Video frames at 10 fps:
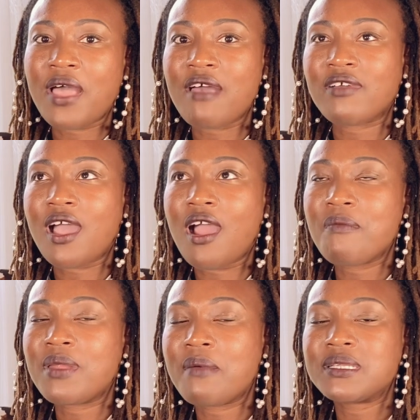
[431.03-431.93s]
have a
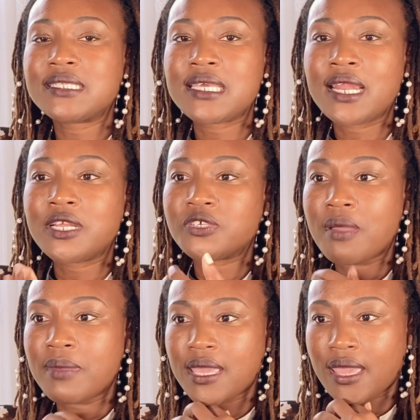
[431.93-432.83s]
car, but I'm a teenager,
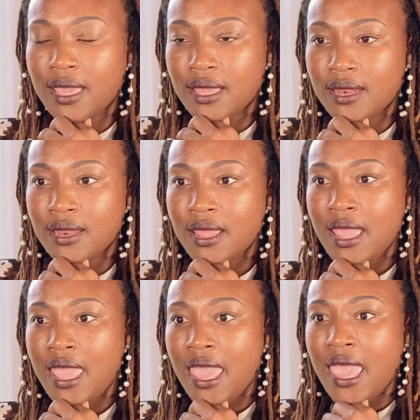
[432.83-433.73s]
I'm a kid.
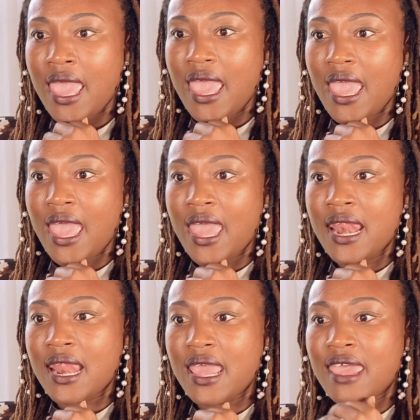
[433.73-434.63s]

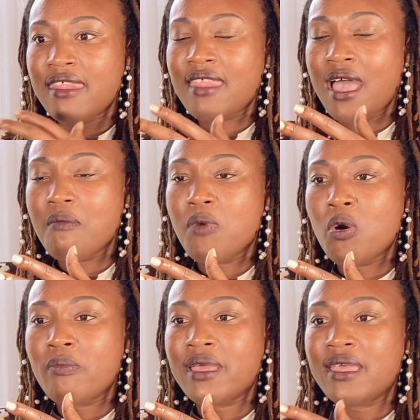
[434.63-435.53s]
And in that
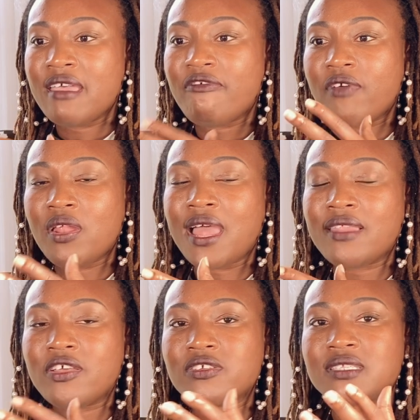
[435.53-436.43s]
moment, it felt
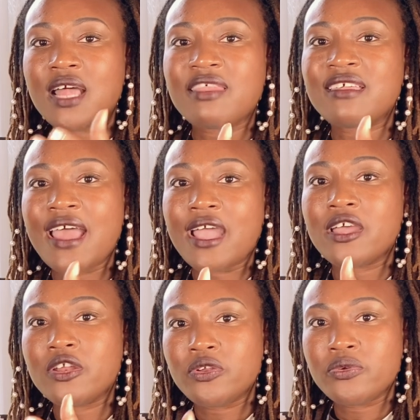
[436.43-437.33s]
like there's nothing I
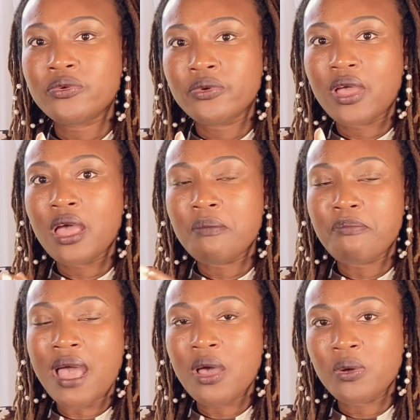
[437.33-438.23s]
could do
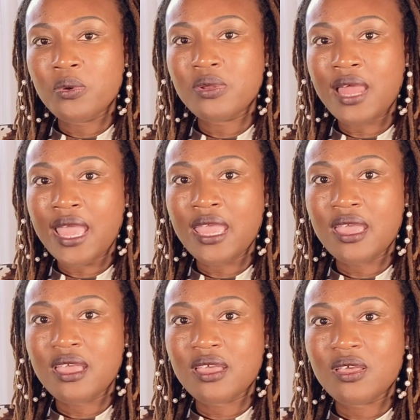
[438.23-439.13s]
about
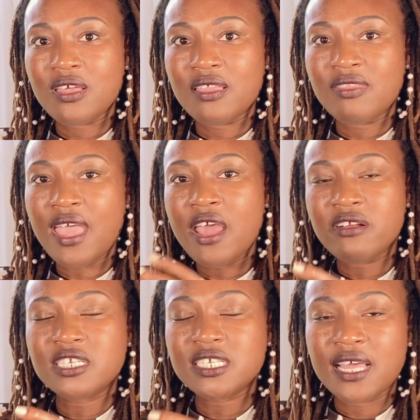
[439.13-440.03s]
like the
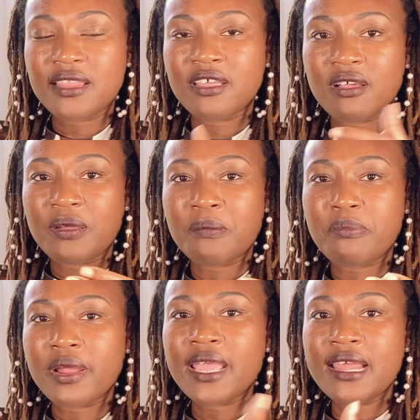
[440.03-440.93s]
energy that they're
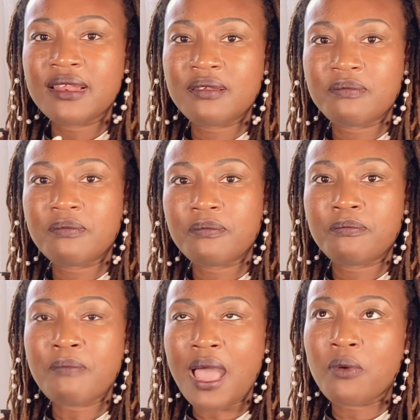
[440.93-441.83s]
bringing
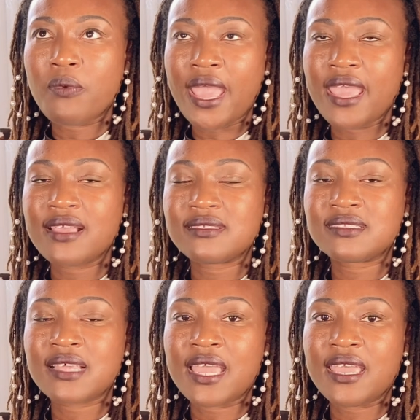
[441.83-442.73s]
my way.
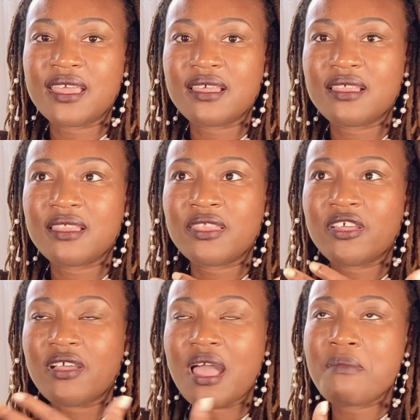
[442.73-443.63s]
It's like
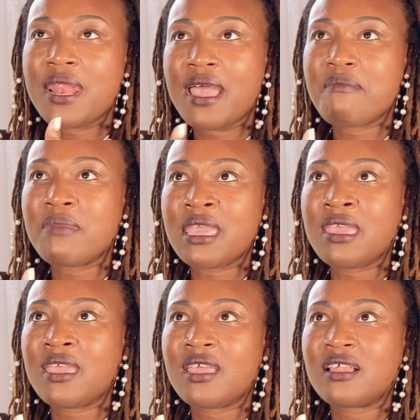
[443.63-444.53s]
they're coming at
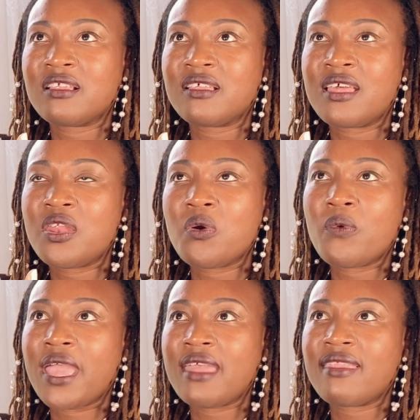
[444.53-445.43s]
me in a
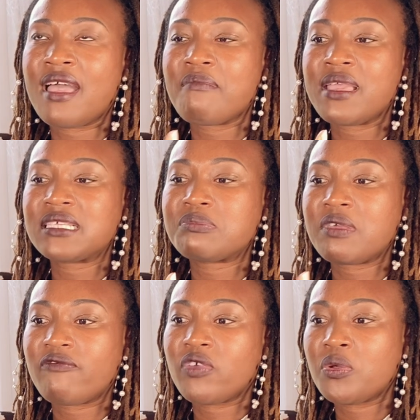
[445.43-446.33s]
way that makes
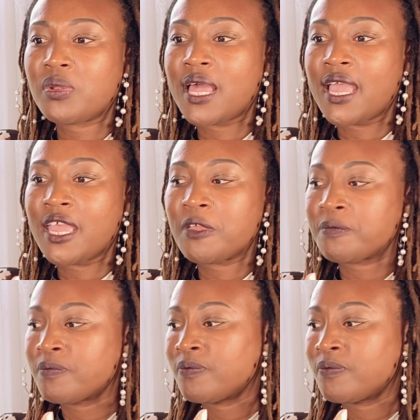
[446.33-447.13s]
me feel like